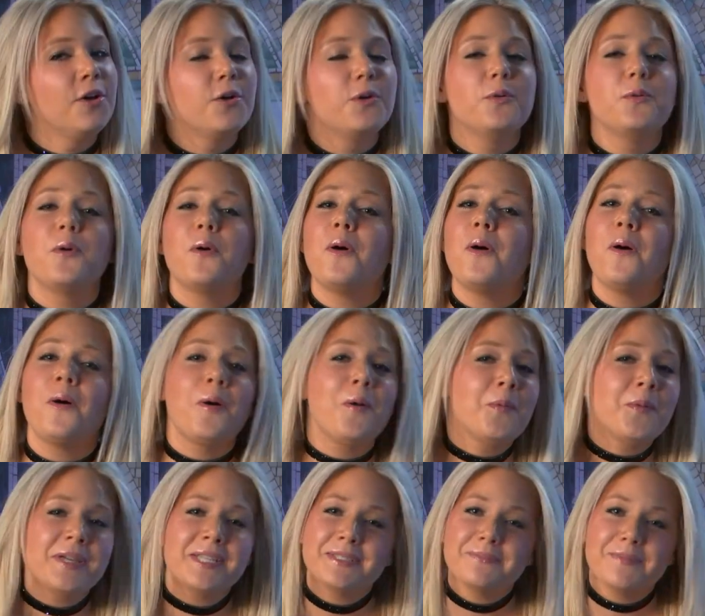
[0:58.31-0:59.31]
who
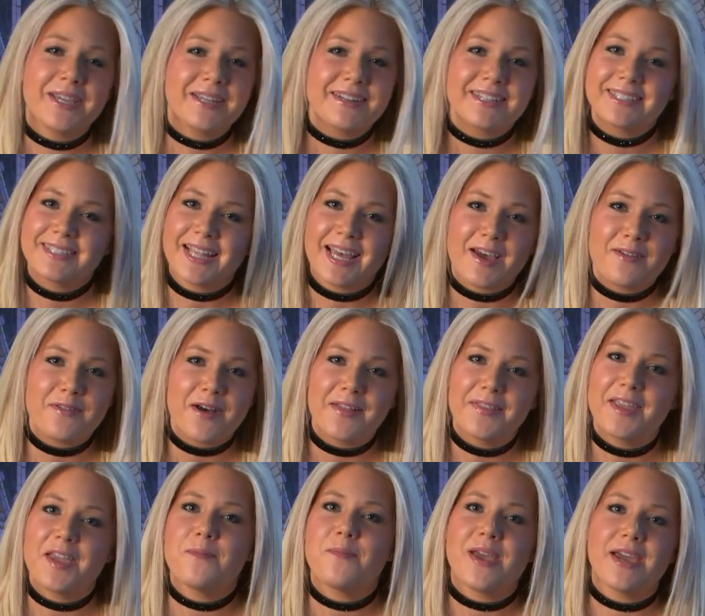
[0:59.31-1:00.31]
always made us laugh on
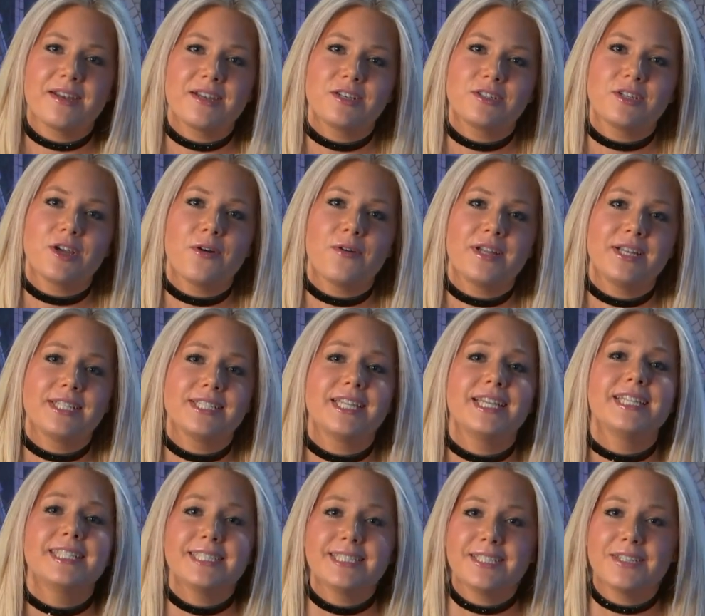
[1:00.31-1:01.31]
The Amanda Show and his
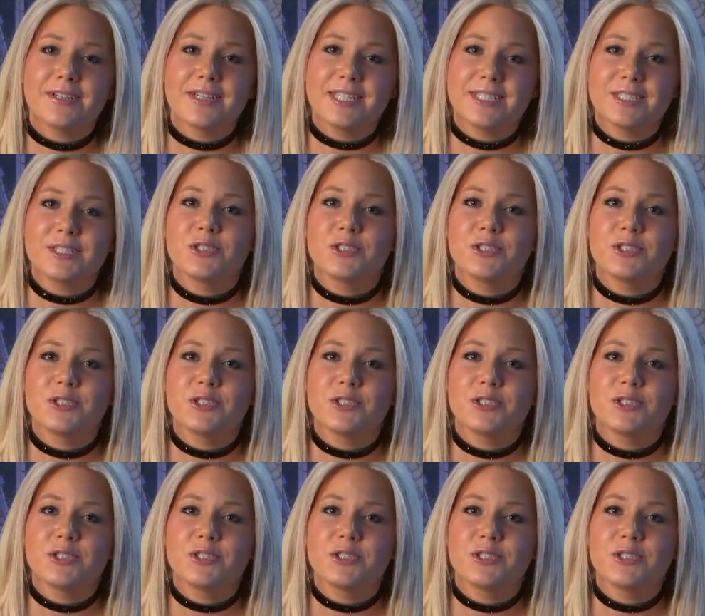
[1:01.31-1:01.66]
hit series,